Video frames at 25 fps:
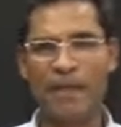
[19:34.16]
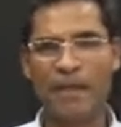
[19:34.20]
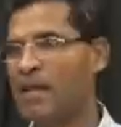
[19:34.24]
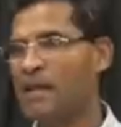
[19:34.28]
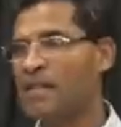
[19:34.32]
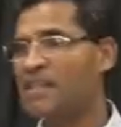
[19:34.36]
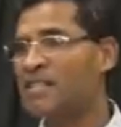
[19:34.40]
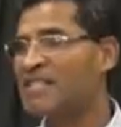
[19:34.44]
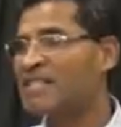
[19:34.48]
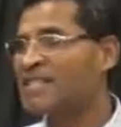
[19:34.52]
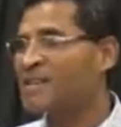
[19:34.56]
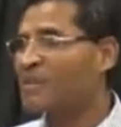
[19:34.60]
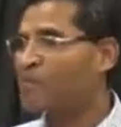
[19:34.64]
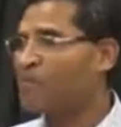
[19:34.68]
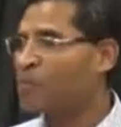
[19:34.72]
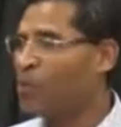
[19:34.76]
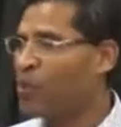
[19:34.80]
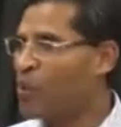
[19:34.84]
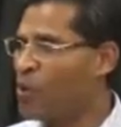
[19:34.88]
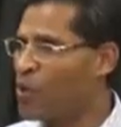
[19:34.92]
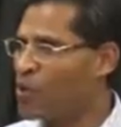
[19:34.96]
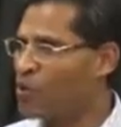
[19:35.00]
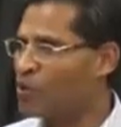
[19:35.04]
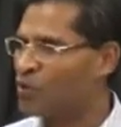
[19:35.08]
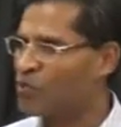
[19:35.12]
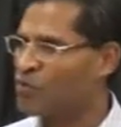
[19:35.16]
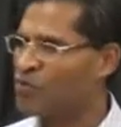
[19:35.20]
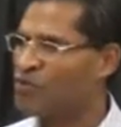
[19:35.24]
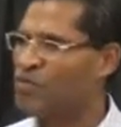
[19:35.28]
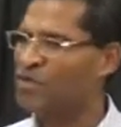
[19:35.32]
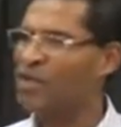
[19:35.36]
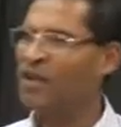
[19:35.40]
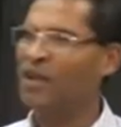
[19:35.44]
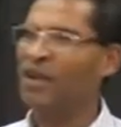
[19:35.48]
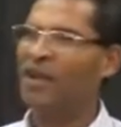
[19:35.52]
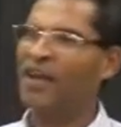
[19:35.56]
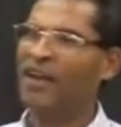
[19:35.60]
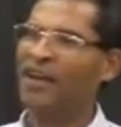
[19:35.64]
Suppose
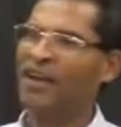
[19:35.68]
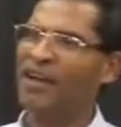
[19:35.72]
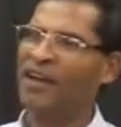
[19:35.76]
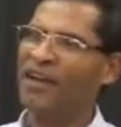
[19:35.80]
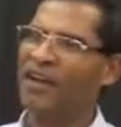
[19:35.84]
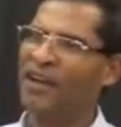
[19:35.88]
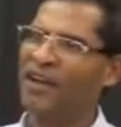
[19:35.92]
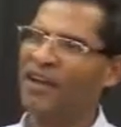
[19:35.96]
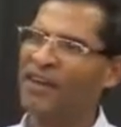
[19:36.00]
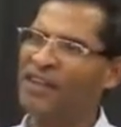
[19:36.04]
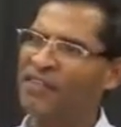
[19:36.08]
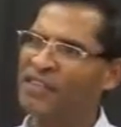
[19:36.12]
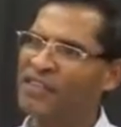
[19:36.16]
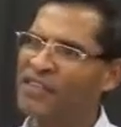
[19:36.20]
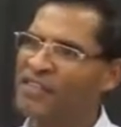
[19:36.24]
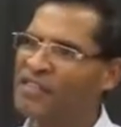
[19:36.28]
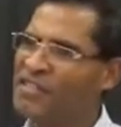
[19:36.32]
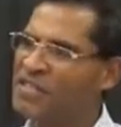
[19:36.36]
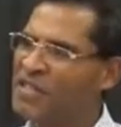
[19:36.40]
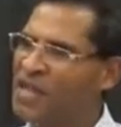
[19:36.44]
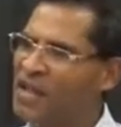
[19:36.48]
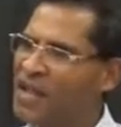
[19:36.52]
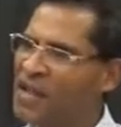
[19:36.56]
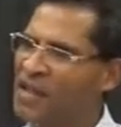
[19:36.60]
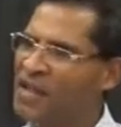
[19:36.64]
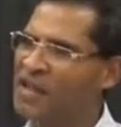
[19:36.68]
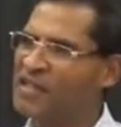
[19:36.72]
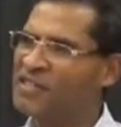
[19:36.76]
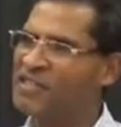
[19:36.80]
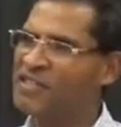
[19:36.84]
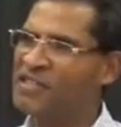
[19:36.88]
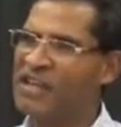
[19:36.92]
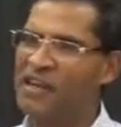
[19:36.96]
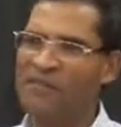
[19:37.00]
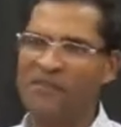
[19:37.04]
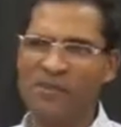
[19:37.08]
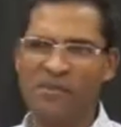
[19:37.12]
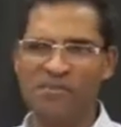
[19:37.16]
this scale has
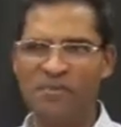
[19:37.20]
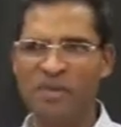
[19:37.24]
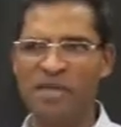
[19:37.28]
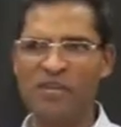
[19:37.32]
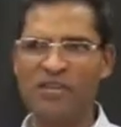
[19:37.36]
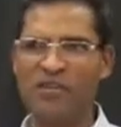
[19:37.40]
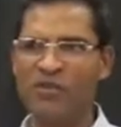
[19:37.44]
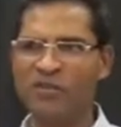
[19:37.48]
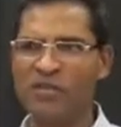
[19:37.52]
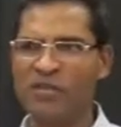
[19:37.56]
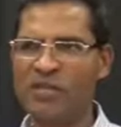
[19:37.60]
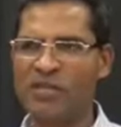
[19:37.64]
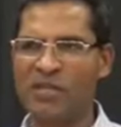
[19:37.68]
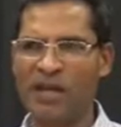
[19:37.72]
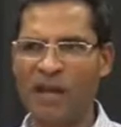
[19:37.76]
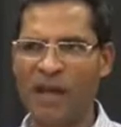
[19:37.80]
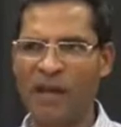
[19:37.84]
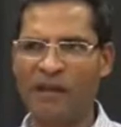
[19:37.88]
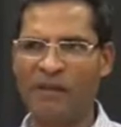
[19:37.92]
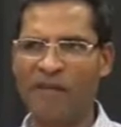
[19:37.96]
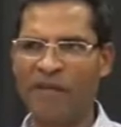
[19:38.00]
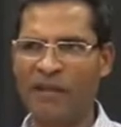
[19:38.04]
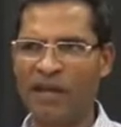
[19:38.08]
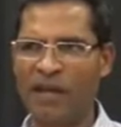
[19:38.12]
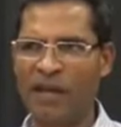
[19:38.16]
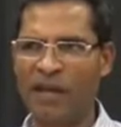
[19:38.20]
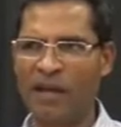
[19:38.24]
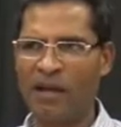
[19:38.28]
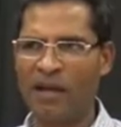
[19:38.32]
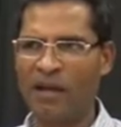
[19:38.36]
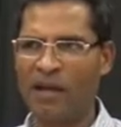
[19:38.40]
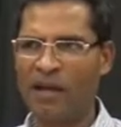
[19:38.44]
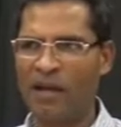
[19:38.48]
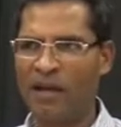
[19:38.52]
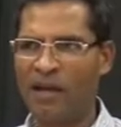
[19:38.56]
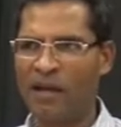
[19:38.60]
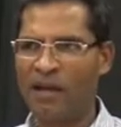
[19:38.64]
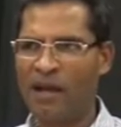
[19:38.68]
never been used in Africa,
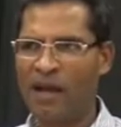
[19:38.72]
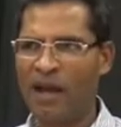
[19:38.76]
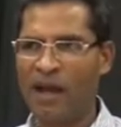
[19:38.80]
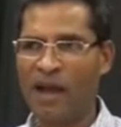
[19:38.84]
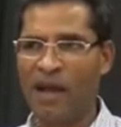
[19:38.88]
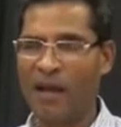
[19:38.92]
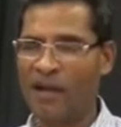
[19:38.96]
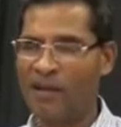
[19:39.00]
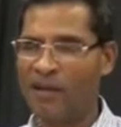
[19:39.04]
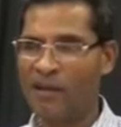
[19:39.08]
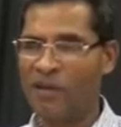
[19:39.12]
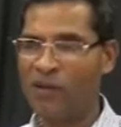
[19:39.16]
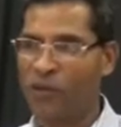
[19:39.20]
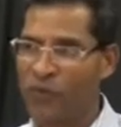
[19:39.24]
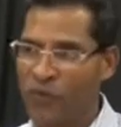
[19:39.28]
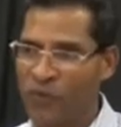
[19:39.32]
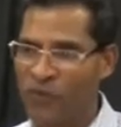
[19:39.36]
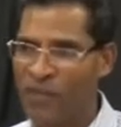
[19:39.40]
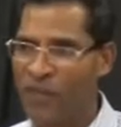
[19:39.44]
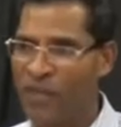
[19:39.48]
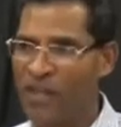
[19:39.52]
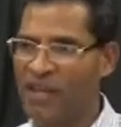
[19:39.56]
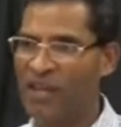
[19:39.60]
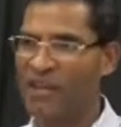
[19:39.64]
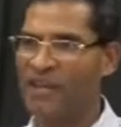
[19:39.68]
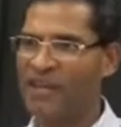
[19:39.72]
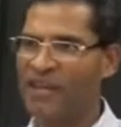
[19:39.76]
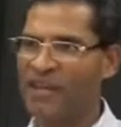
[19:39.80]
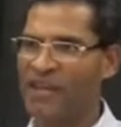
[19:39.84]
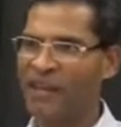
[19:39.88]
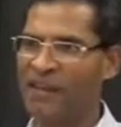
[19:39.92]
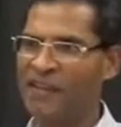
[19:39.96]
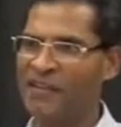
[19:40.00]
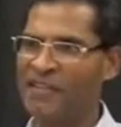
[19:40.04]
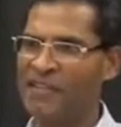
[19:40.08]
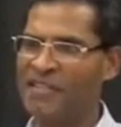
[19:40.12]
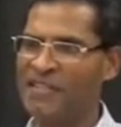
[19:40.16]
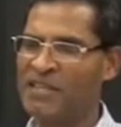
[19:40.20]
and you think
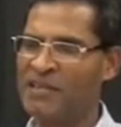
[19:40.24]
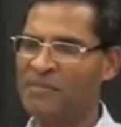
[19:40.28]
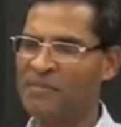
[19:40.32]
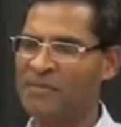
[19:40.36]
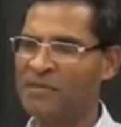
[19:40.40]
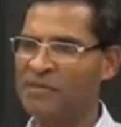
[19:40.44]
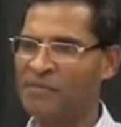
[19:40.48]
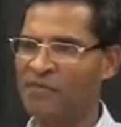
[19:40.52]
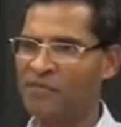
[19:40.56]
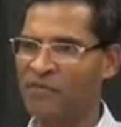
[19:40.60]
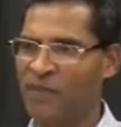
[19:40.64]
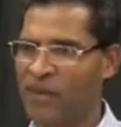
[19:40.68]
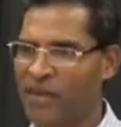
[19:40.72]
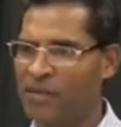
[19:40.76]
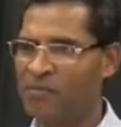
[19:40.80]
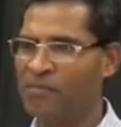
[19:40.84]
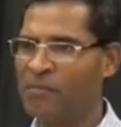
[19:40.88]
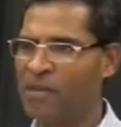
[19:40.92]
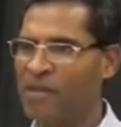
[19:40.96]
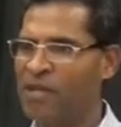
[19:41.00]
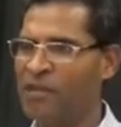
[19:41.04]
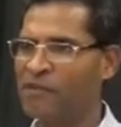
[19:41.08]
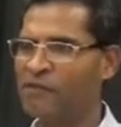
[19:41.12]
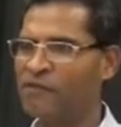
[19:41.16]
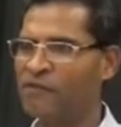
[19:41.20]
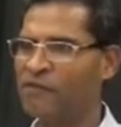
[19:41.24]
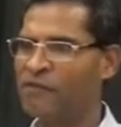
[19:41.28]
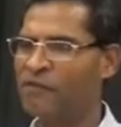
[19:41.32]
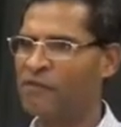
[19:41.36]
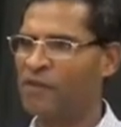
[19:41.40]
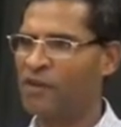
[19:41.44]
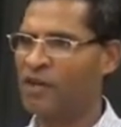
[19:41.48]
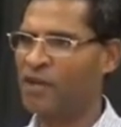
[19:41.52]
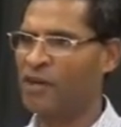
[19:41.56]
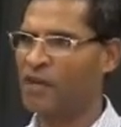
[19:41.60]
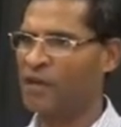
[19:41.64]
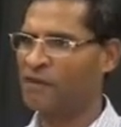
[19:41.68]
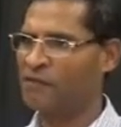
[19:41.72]
it seems very meaningful
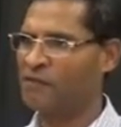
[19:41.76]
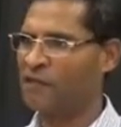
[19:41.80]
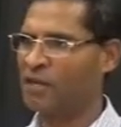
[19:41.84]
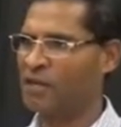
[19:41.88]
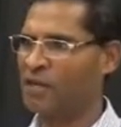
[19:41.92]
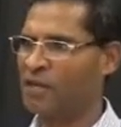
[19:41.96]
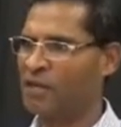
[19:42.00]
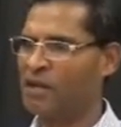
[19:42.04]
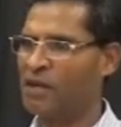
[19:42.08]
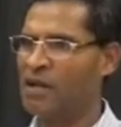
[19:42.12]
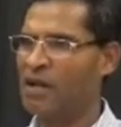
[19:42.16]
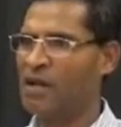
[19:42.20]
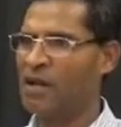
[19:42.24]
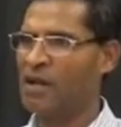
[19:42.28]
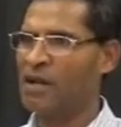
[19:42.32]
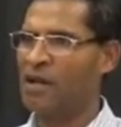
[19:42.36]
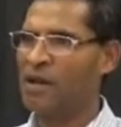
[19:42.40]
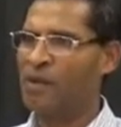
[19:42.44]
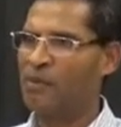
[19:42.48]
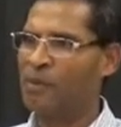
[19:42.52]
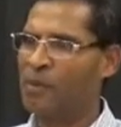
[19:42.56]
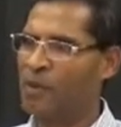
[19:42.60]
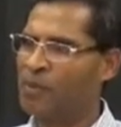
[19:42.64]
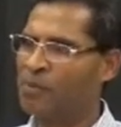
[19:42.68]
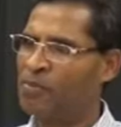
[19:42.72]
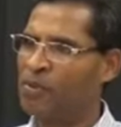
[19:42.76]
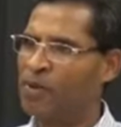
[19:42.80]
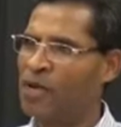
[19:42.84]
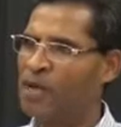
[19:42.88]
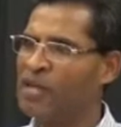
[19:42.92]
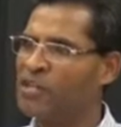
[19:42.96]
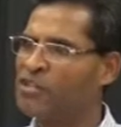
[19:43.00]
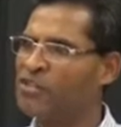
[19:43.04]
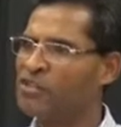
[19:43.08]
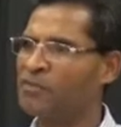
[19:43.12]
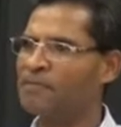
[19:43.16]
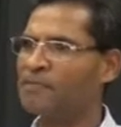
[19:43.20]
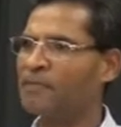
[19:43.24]
for an African
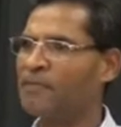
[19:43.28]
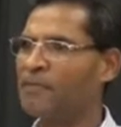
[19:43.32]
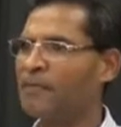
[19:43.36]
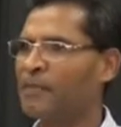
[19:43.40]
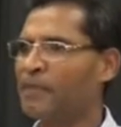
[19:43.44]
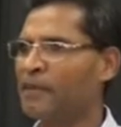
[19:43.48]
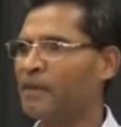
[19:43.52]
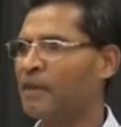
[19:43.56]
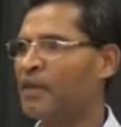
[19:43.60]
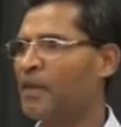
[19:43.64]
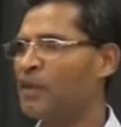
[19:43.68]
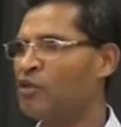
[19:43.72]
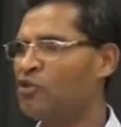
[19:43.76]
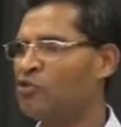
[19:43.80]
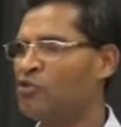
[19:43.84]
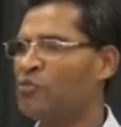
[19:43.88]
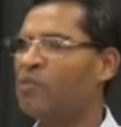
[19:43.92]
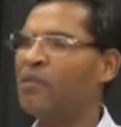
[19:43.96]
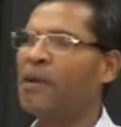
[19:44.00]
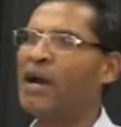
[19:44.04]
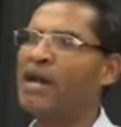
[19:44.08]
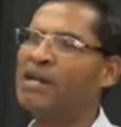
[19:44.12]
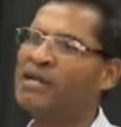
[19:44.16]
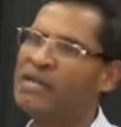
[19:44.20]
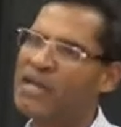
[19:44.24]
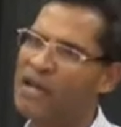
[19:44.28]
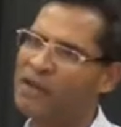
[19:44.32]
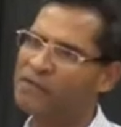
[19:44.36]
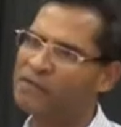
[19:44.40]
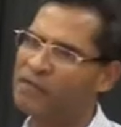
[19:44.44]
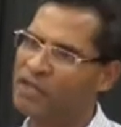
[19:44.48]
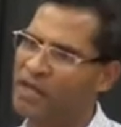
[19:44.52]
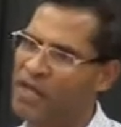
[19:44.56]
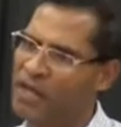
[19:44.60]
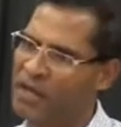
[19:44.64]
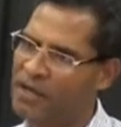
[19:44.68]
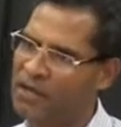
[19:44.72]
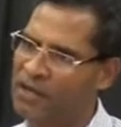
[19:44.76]
population, then you might have
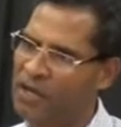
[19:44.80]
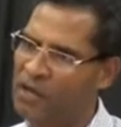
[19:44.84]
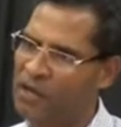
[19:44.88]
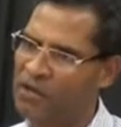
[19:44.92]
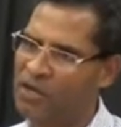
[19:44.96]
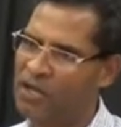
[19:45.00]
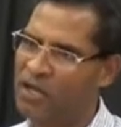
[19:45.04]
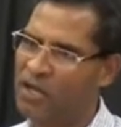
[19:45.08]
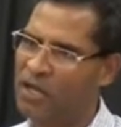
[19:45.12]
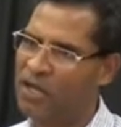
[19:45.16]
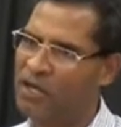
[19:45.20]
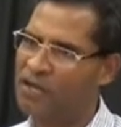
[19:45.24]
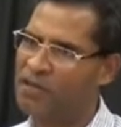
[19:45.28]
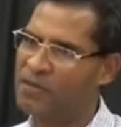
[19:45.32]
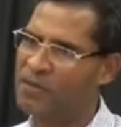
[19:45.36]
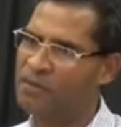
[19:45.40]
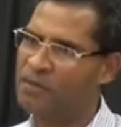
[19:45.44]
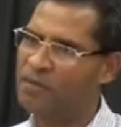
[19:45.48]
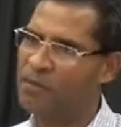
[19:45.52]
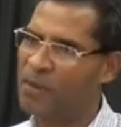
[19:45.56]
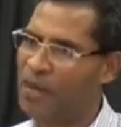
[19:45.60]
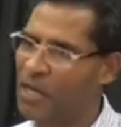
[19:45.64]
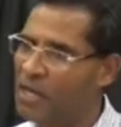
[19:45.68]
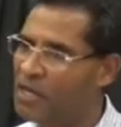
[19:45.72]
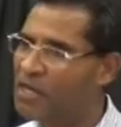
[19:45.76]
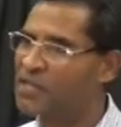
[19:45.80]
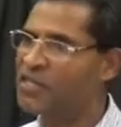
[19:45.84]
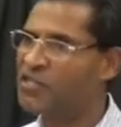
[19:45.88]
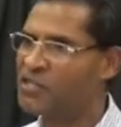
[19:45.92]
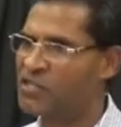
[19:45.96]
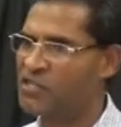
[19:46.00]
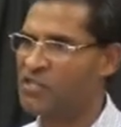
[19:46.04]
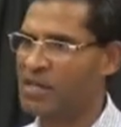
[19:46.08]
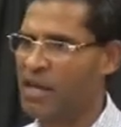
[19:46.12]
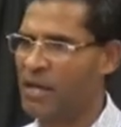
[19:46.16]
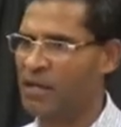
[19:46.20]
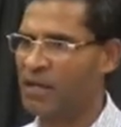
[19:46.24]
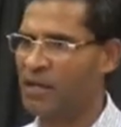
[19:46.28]
to carry out a pilot
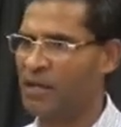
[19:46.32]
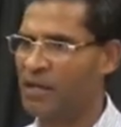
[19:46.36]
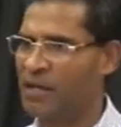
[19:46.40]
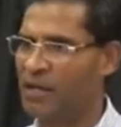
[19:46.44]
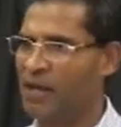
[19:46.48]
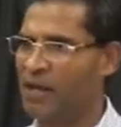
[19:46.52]
study